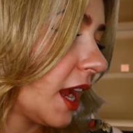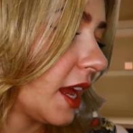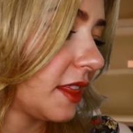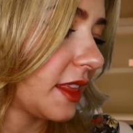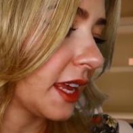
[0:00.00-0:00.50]

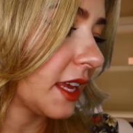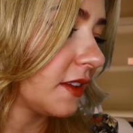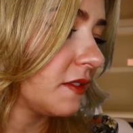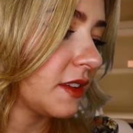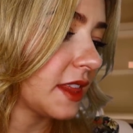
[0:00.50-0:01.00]
I think
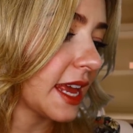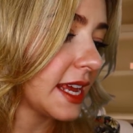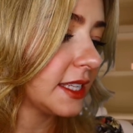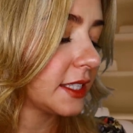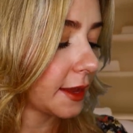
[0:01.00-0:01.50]
for
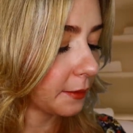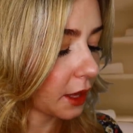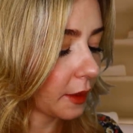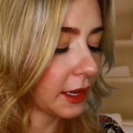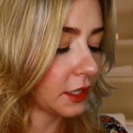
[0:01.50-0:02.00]
this I'm
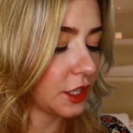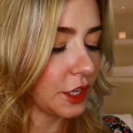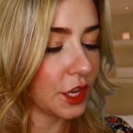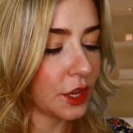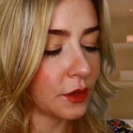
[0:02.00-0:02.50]
going
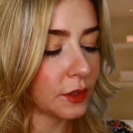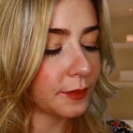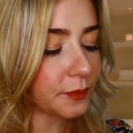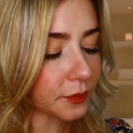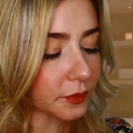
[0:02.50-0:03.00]
to use
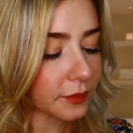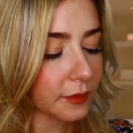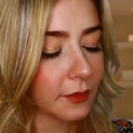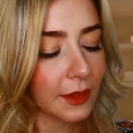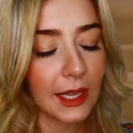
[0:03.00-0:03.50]

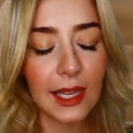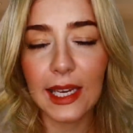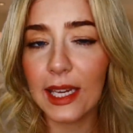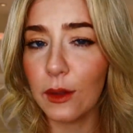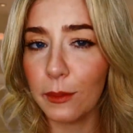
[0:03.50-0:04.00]
a
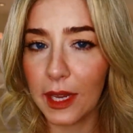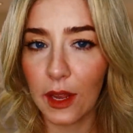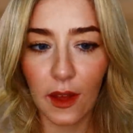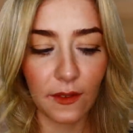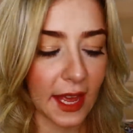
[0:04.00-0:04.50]
little bit
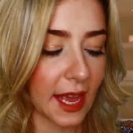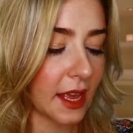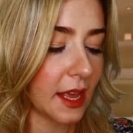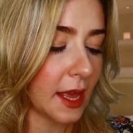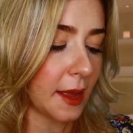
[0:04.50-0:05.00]
of a
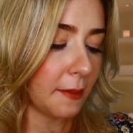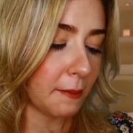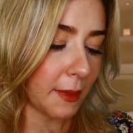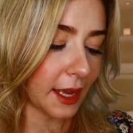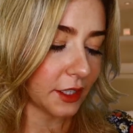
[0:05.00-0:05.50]

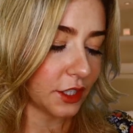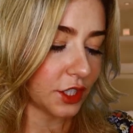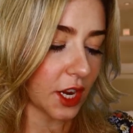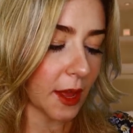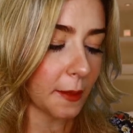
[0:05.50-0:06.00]

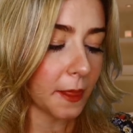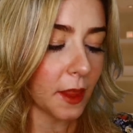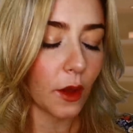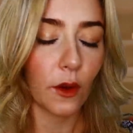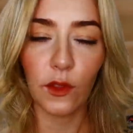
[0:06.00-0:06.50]
mixture
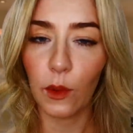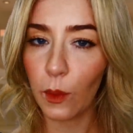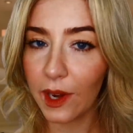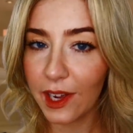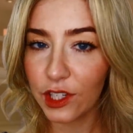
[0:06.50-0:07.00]
of the
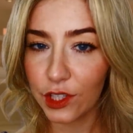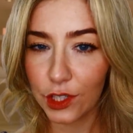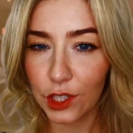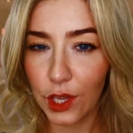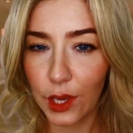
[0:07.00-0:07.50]
one I
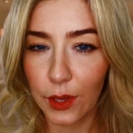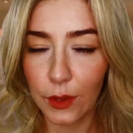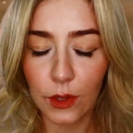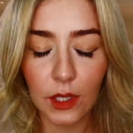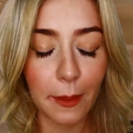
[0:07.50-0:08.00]
just
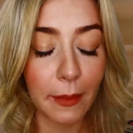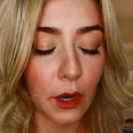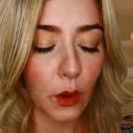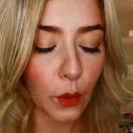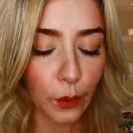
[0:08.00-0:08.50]
used, but
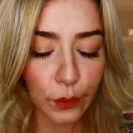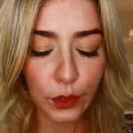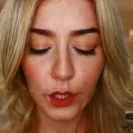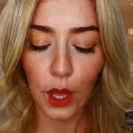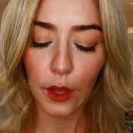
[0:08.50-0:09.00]

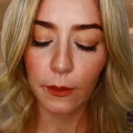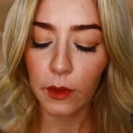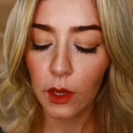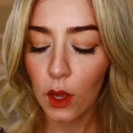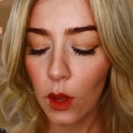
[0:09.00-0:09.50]
also
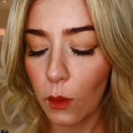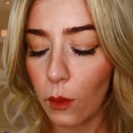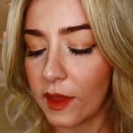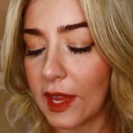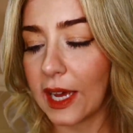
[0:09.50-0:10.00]

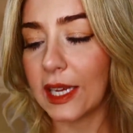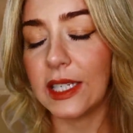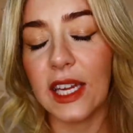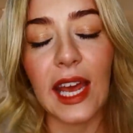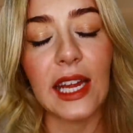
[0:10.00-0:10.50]
one that
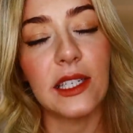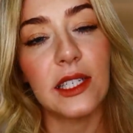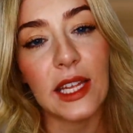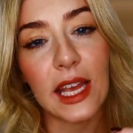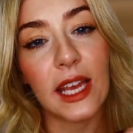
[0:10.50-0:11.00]
contains
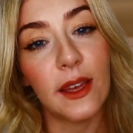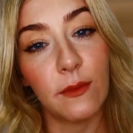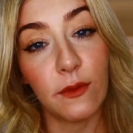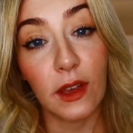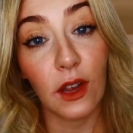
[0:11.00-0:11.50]
the
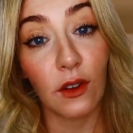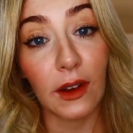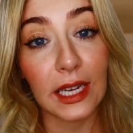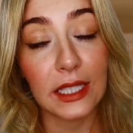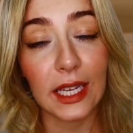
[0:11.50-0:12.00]

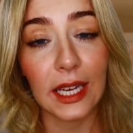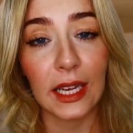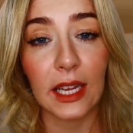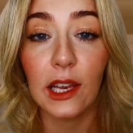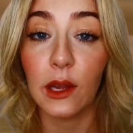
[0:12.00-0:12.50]
invigorating
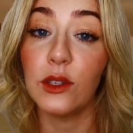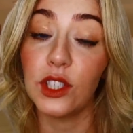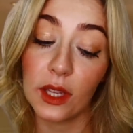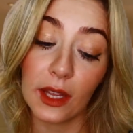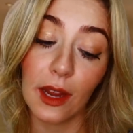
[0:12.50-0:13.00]

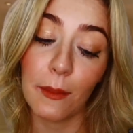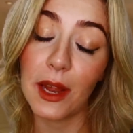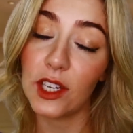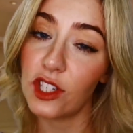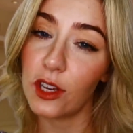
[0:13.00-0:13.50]
lotion that I
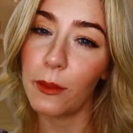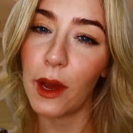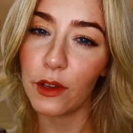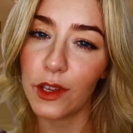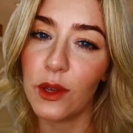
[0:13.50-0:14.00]
mentioned
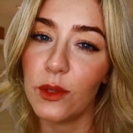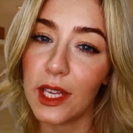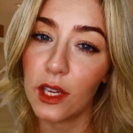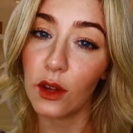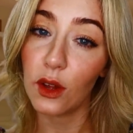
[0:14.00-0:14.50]
about
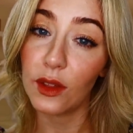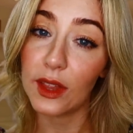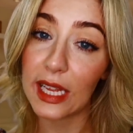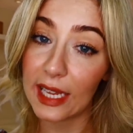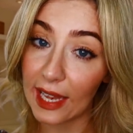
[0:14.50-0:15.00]
using on
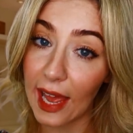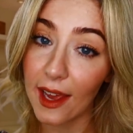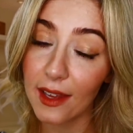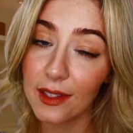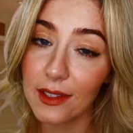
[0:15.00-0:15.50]
the
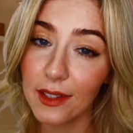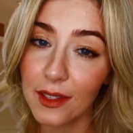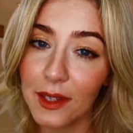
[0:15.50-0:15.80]
legs.